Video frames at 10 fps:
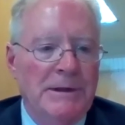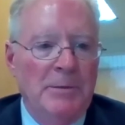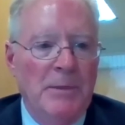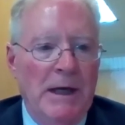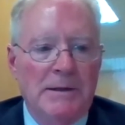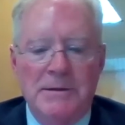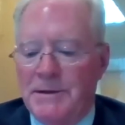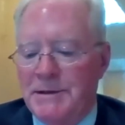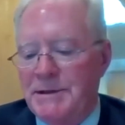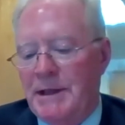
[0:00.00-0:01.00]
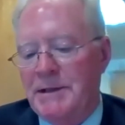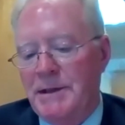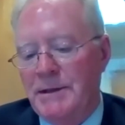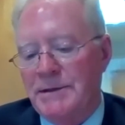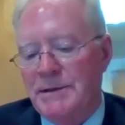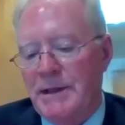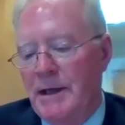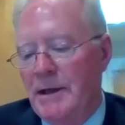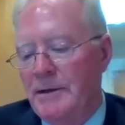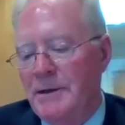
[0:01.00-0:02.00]
date back to the 60s,
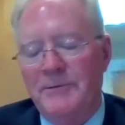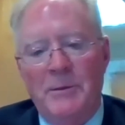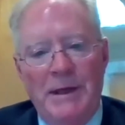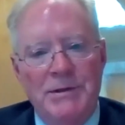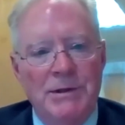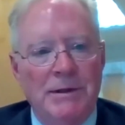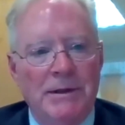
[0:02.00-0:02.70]
and the information